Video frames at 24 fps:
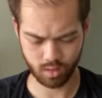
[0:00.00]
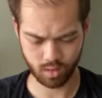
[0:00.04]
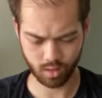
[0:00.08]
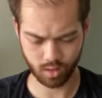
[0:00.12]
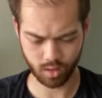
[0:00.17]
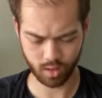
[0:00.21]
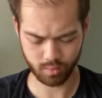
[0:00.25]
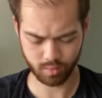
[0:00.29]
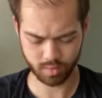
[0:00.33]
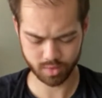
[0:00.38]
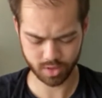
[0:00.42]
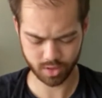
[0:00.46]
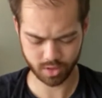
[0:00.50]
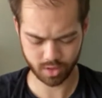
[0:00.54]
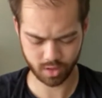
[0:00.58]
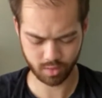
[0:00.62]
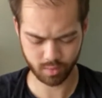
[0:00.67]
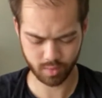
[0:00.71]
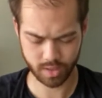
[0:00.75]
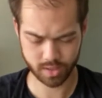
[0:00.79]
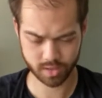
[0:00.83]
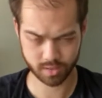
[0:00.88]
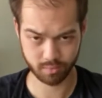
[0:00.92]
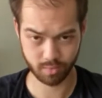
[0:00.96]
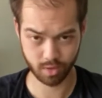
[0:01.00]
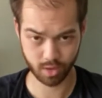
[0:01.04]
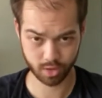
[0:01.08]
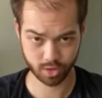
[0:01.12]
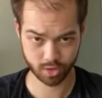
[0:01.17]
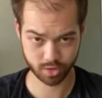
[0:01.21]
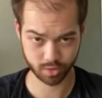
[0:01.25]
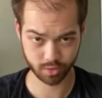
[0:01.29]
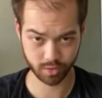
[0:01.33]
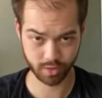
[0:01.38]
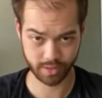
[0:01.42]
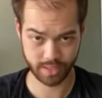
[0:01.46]
I was a U.S.
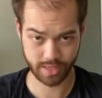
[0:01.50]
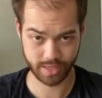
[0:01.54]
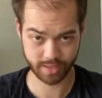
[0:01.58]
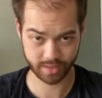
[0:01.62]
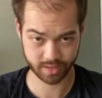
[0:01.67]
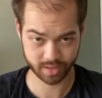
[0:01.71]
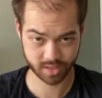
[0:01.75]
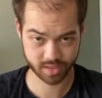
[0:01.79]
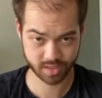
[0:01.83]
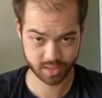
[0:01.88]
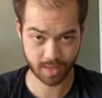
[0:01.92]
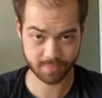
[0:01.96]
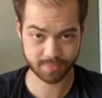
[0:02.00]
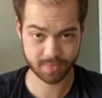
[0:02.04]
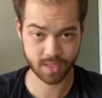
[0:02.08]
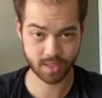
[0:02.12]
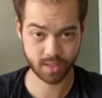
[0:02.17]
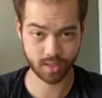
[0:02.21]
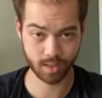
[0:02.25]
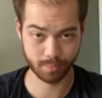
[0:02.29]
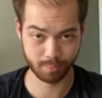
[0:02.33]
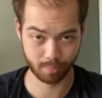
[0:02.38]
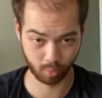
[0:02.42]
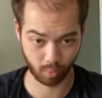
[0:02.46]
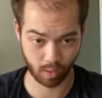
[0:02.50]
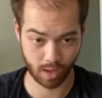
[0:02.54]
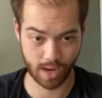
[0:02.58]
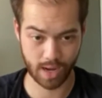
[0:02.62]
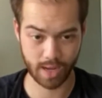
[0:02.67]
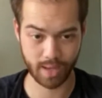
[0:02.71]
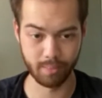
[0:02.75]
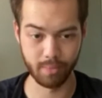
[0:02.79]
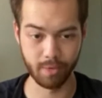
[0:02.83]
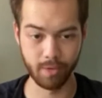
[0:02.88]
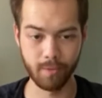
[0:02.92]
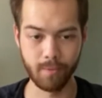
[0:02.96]
Marshal and had accepted a
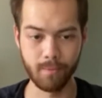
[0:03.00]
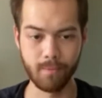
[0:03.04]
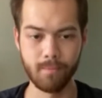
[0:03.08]
bribe.